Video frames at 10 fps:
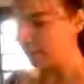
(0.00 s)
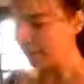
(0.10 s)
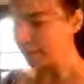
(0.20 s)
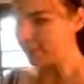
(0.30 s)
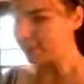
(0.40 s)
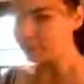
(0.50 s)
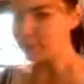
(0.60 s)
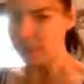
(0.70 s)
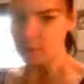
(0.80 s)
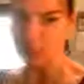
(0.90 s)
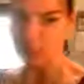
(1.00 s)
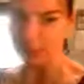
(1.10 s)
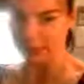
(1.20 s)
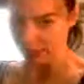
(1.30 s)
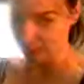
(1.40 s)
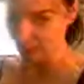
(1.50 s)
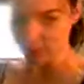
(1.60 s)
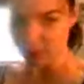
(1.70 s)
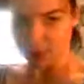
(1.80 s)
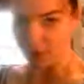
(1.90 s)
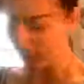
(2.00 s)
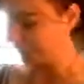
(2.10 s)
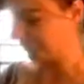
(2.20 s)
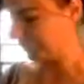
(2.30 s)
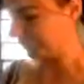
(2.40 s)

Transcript: you know, David Bowie and etc.